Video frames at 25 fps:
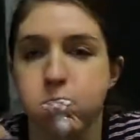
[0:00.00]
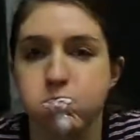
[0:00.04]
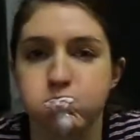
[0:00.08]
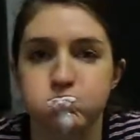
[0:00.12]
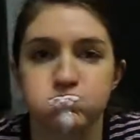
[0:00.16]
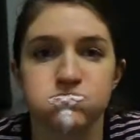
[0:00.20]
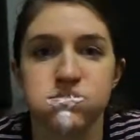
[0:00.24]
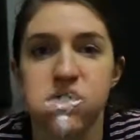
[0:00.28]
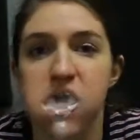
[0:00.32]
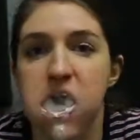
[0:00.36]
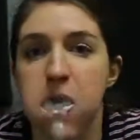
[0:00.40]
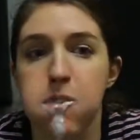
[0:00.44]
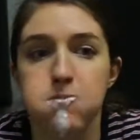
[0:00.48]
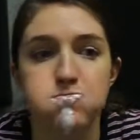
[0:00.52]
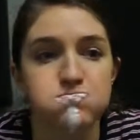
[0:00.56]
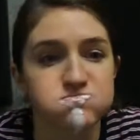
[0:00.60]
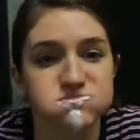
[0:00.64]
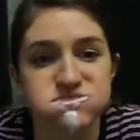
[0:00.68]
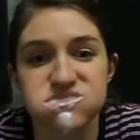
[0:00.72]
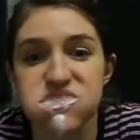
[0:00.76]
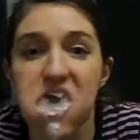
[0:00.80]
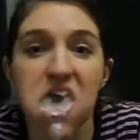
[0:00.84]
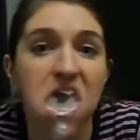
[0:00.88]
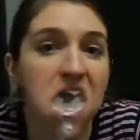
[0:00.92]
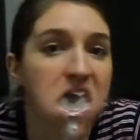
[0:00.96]
And they
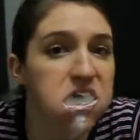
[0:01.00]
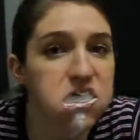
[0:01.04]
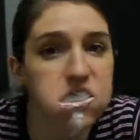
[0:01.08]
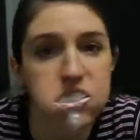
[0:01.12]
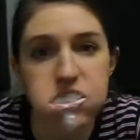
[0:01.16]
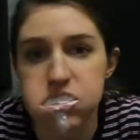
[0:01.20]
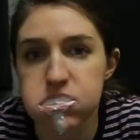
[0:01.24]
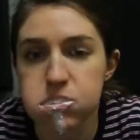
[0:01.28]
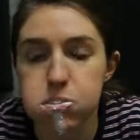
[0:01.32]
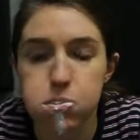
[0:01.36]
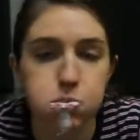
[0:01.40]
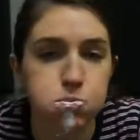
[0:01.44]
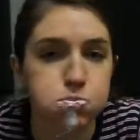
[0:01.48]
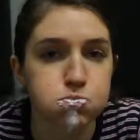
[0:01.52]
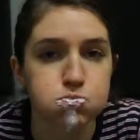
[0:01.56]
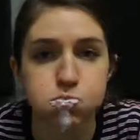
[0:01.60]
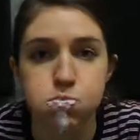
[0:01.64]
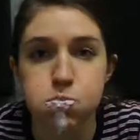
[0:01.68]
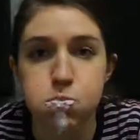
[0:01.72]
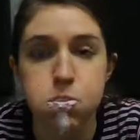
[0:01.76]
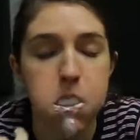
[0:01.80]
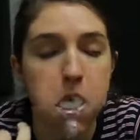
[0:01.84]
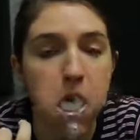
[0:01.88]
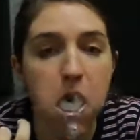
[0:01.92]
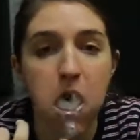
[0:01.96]
text
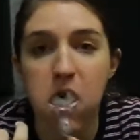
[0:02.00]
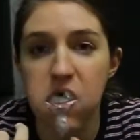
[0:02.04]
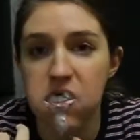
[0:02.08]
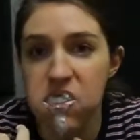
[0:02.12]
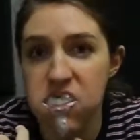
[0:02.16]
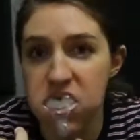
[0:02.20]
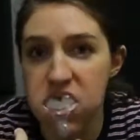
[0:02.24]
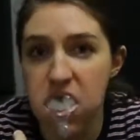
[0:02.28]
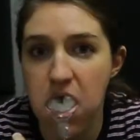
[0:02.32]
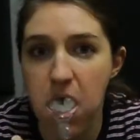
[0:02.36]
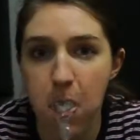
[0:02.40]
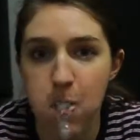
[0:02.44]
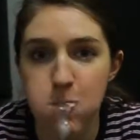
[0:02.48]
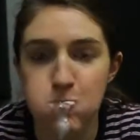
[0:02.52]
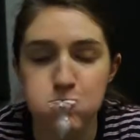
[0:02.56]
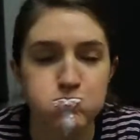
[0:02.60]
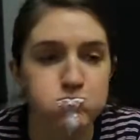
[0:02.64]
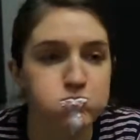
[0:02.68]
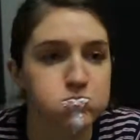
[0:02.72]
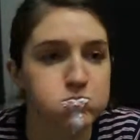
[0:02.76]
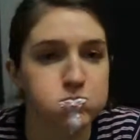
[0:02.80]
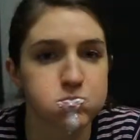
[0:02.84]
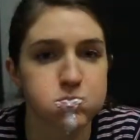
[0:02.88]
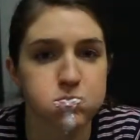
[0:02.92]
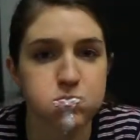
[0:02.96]
Aria
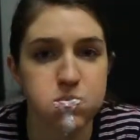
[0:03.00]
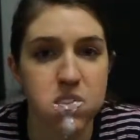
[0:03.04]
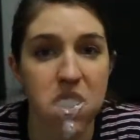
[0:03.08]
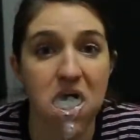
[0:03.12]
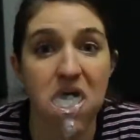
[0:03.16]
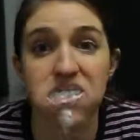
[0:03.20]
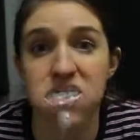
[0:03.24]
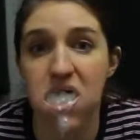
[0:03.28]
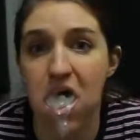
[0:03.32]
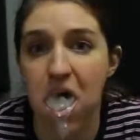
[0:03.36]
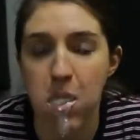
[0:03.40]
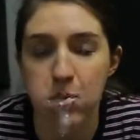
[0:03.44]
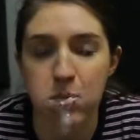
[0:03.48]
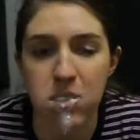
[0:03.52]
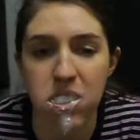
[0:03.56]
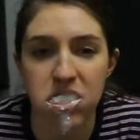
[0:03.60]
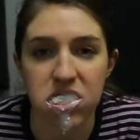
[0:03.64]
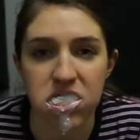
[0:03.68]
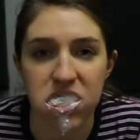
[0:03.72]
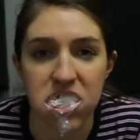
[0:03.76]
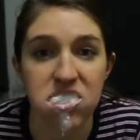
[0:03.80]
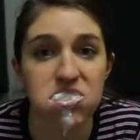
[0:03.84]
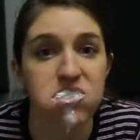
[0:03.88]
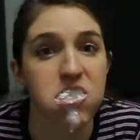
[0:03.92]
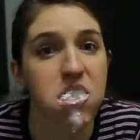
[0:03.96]
and
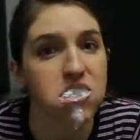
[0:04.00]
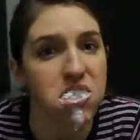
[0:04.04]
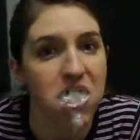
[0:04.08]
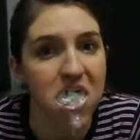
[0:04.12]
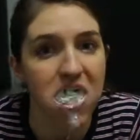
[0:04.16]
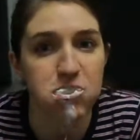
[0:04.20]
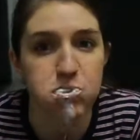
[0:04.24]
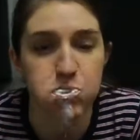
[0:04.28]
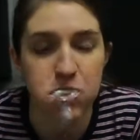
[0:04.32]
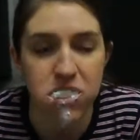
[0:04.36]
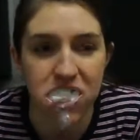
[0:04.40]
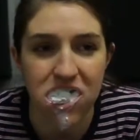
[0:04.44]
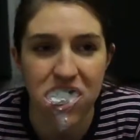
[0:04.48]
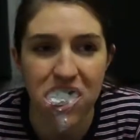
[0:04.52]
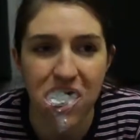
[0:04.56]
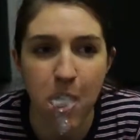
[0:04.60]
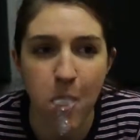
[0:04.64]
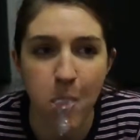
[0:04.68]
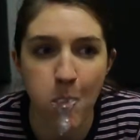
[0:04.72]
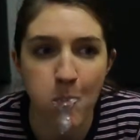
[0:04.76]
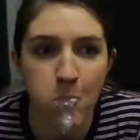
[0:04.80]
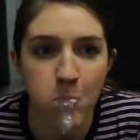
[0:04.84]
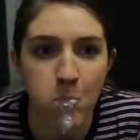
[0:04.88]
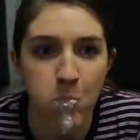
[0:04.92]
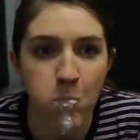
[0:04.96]
Emily to let
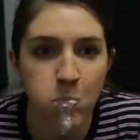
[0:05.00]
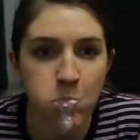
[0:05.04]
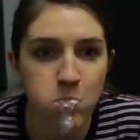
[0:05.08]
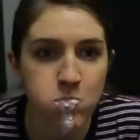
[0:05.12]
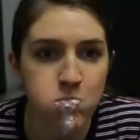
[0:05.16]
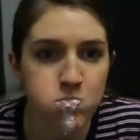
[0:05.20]
them.